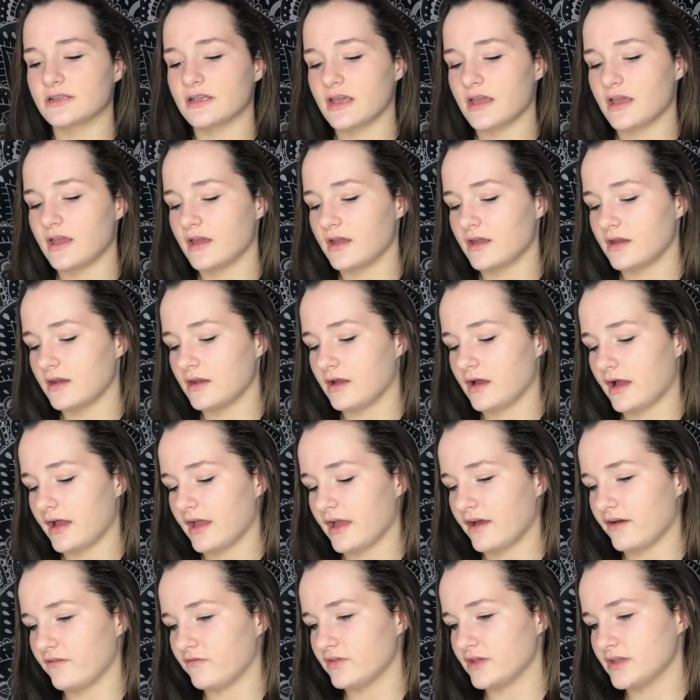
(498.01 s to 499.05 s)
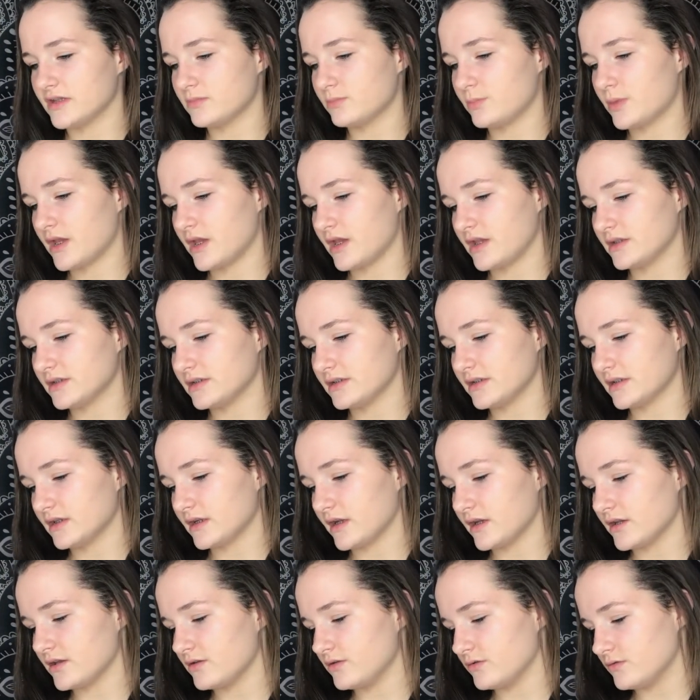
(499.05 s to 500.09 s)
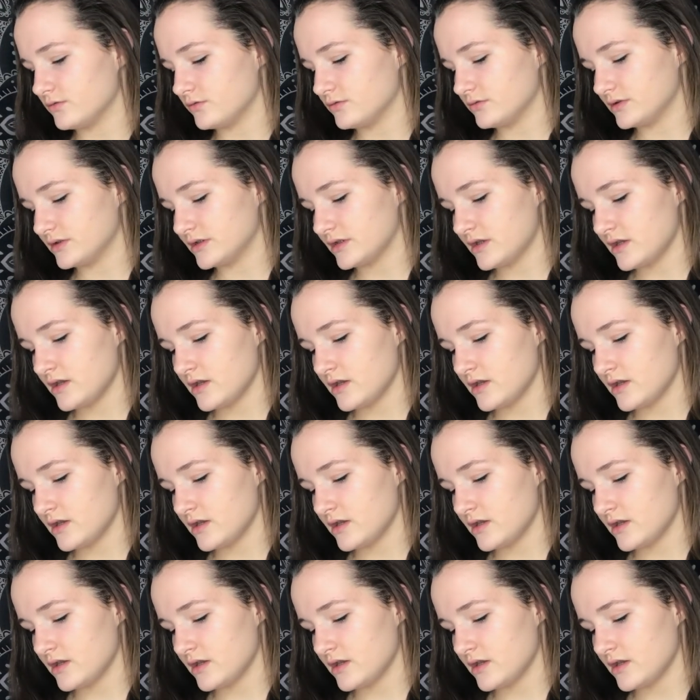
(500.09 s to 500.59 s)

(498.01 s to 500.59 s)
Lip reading: and I have these pens that I use.